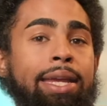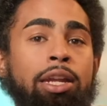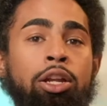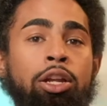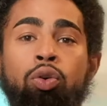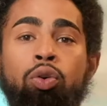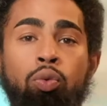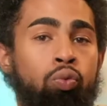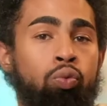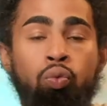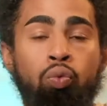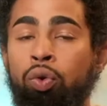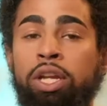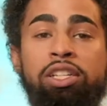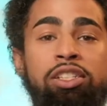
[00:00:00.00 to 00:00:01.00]
a
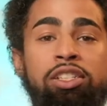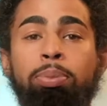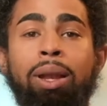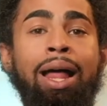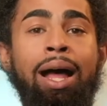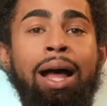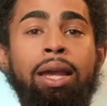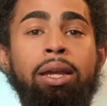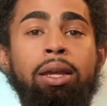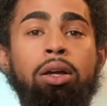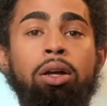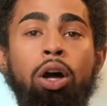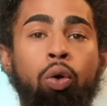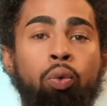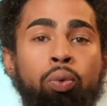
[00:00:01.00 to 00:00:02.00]
resupply,
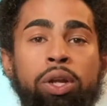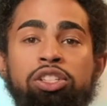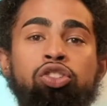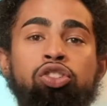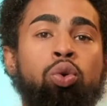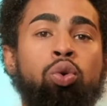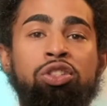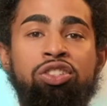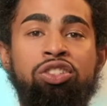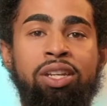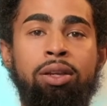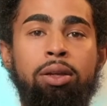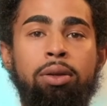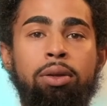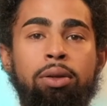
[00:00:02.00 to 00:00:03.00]
a resourcing,
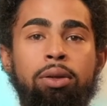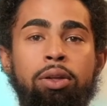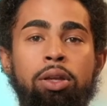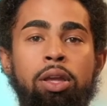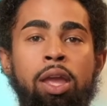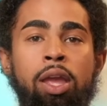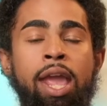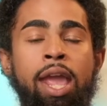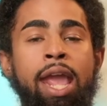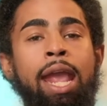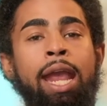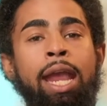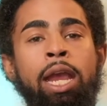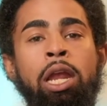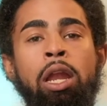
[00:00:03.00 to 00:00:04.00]

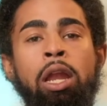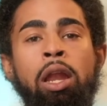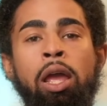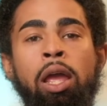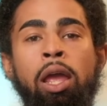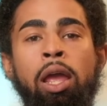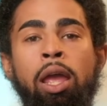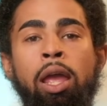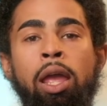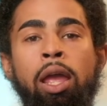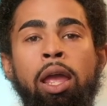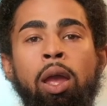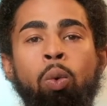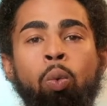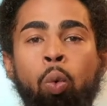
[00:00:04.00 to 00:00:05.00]
and
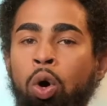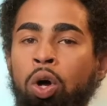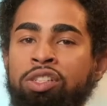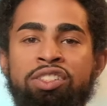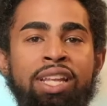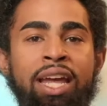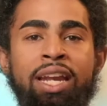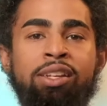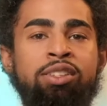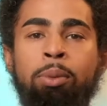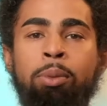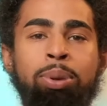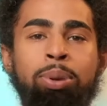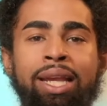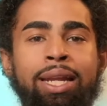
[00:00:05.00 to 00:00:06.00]
once that is
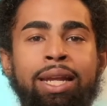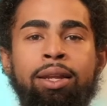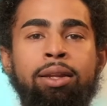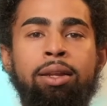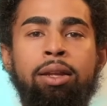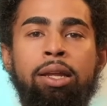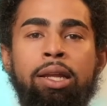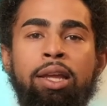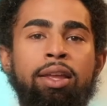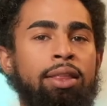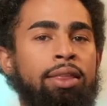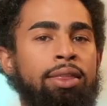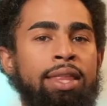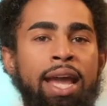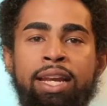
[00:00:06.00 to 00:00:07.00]
depleted,
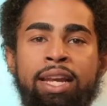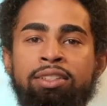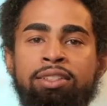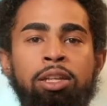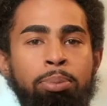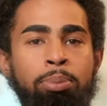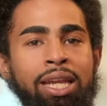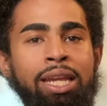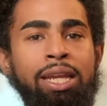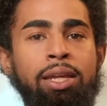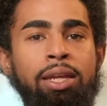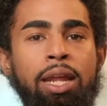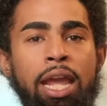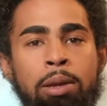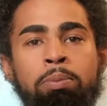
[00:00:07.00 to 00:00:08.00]
that is depleted
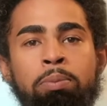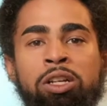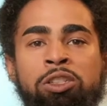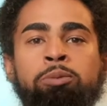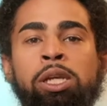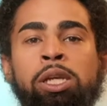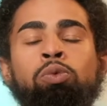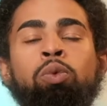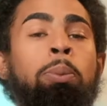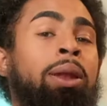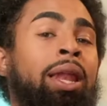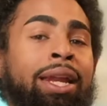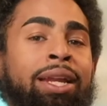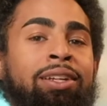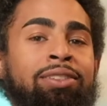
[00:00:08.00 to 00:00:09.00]
and must be
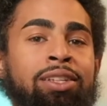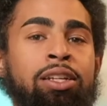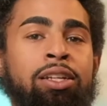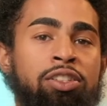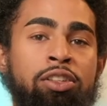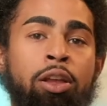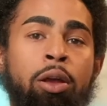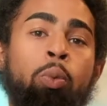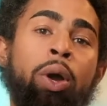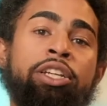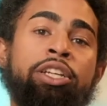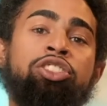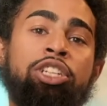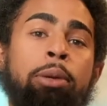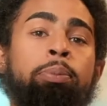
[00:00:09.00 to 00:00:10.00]
replenished in some way,
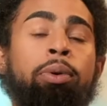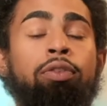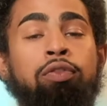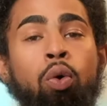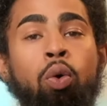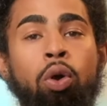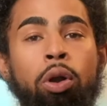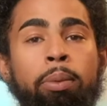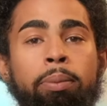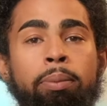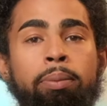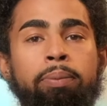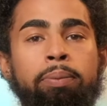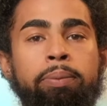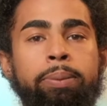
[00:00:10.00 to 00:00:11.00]
shape, or form.
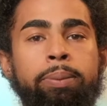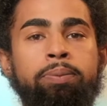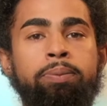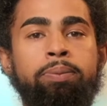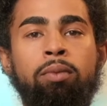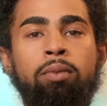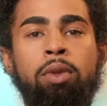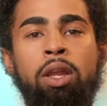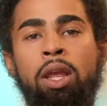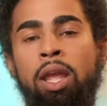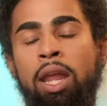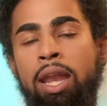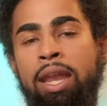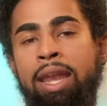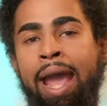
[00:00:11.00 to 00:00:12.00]

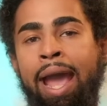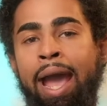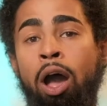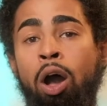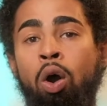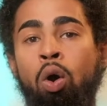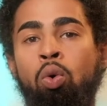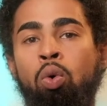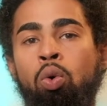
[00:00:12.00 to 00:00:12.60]
Now,